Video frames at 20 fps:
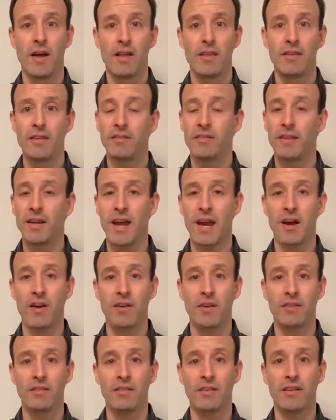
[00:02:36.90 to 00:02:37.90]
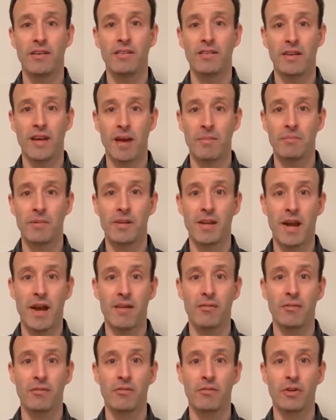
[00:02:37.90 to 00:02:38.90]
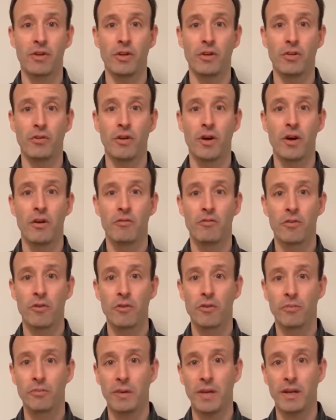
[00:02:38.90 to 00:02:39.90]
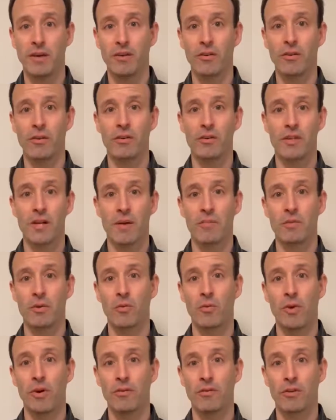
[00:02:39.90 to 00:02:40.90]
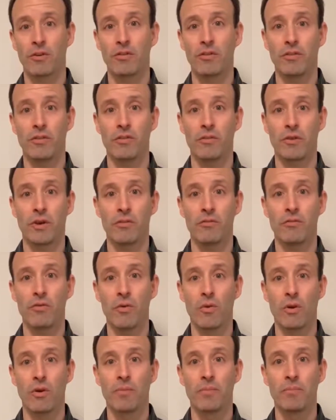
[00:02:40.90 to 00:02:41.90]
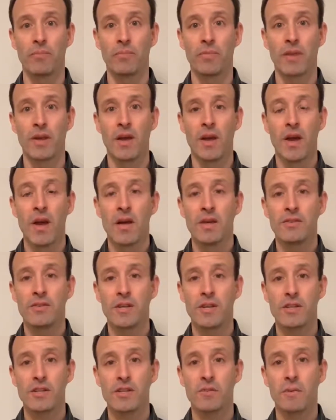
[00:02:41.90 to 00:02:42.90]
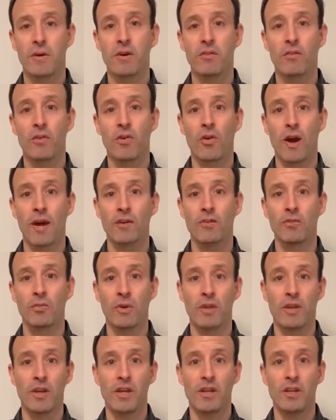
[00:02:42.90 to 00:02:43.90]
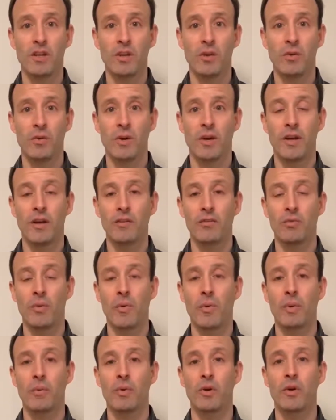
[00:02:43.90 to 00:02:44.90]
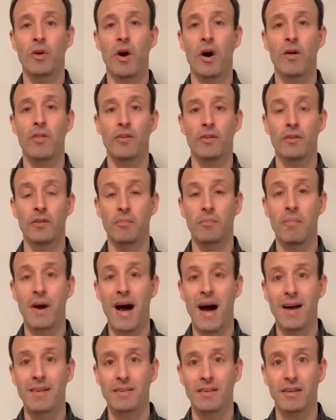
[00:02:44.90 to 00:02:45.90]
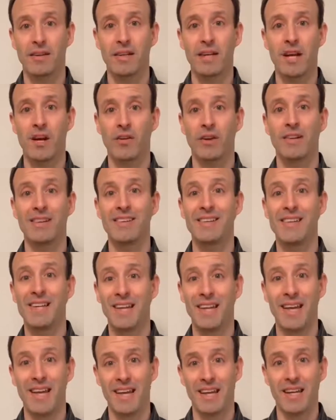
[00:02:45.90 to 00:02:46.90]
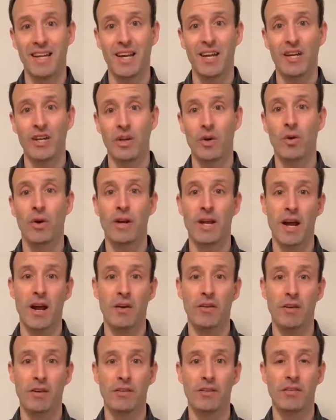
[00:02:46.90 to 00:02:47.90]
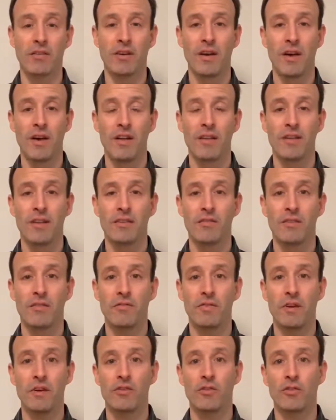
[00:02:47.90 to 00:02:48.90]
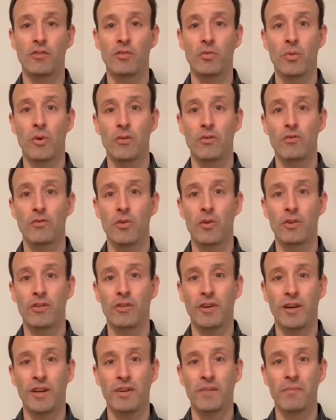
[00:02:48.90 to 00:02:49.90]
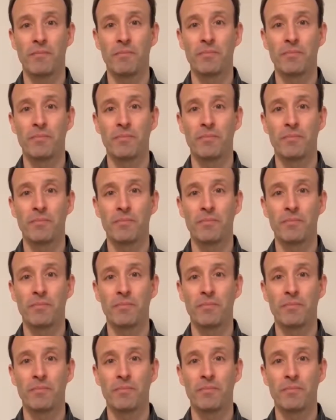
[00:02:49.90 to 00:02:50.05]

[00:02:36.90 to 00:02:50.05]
This inheritance is kept in heaven for you. 1 Peter chapter 1, verses 3 and 4. See, the Spirit of Christ within you is what we would call the deposit, guaranteeing your inheritance. That's Ephesians 1:14.